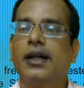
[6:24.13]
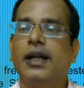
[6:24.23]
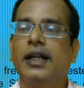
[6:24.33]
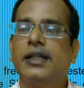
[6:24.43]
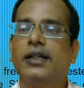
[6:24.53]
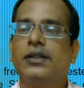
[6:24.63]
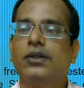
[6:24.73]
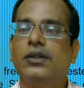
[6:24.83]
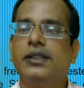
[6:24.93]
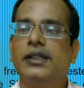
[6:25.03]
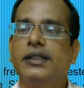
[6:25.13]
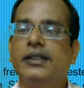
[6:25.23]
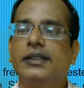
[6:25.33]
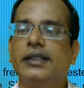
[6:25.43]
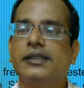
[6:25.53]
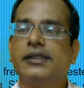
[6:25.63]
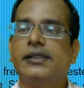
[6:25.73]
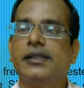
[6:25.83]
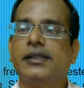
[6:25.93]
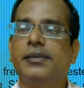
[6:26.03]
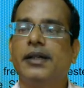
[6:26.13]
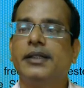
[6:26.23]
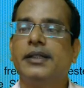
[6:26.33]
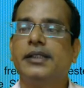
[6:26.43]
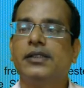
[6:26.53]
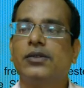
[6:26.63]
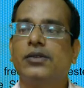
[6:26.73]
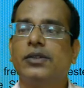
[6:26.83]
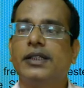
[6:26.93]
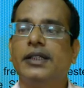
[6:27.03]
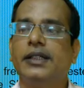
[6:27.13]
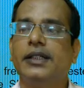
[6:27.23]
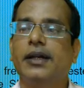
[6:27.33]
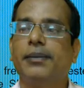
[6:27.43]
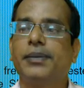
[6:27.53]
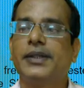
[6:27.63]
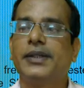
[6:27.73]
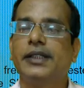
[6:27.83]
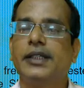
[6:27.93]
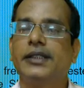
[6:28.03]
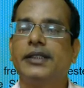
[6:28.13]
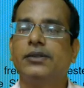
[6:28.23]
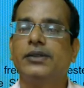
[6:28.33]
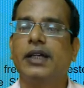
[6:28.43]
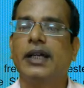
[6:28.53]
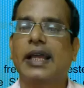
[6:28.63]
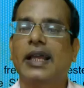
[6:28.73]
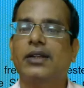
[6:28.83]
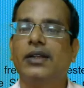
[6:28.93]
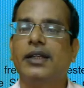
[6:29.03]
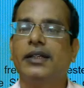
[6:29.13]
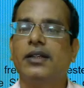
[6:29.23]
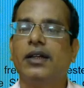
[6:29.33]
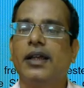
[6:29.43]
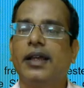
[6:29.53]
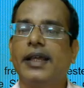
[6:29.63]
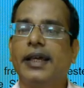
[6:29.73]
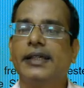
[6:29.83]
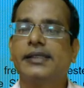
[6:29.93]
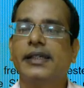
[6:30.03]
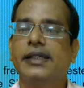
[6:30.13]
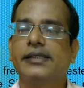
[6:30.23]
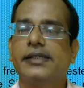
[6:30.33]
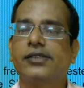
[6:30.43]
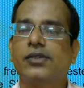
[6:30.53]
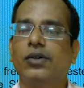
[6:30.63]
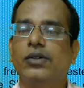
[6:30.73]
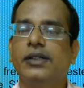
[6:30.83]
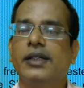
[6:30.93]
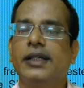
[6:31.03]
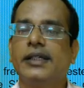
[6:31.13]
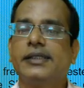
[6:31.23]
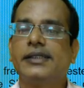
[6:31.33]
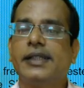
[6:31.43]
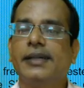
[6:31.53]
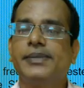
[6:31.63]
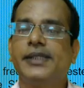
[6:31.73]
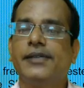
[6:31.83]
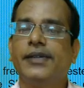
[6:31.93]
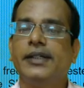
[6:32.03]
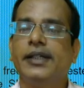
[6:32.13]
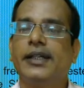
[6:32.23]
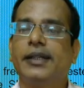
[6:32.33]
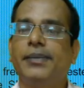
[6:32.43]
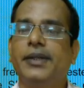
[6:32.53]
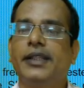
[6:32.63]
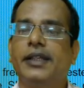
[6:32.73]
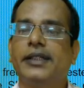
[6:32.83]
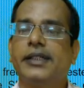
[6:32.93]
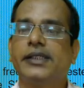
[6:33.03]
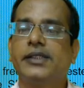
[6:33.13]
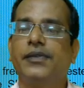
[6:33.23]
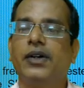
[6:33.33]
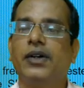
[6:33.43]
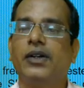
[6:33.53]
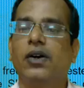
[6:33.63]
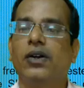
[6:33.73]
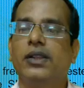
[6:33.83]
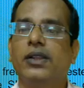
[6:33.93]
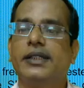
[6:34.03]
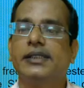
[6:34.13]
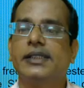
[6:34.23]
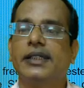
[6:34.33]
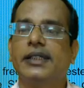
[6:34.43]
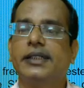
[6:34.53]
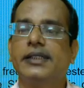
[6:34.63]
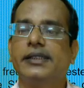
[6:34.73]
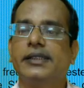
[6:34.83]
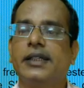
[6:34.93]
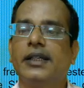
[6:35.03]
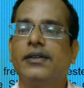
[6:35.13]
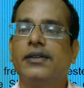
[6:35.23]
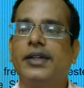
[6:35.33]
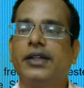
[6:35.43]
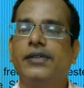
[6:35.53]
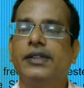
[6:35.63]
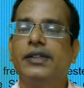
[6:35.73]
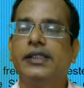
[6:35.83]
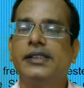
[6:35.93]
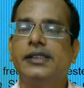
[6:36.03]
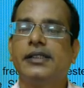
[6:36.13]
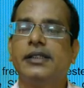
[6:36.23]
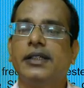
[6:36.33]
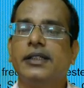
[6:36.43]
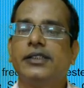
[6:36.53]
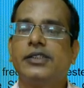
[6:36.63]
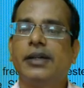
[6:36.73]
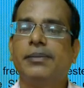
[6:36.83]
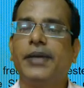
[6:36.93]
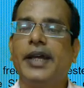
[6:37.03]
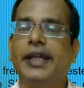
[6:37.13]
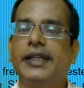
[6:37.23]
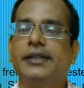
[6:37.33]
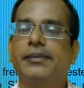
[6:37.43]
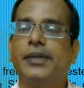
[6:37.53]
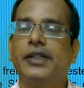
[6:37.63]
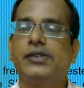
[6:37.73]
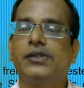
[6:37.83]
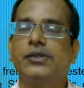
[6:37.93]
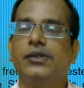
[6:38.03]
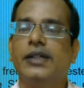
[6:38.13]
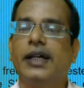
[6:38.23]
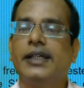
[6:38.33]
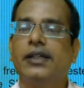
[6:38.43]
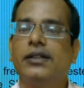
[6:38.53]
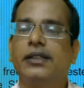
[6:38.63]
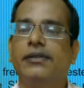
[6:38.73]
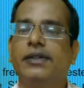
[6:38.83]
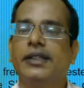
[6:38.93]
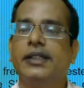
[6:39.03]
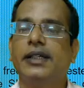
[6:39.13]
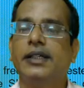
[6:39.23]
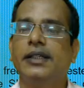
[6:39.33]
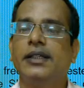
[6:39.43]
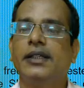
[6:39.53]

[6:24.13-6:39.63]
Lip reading: And note that the system needs 20 presentation to the calculate a SASI score. Step 7, repeat the test for all the desired test frequencies. Step 8, press to icon given here.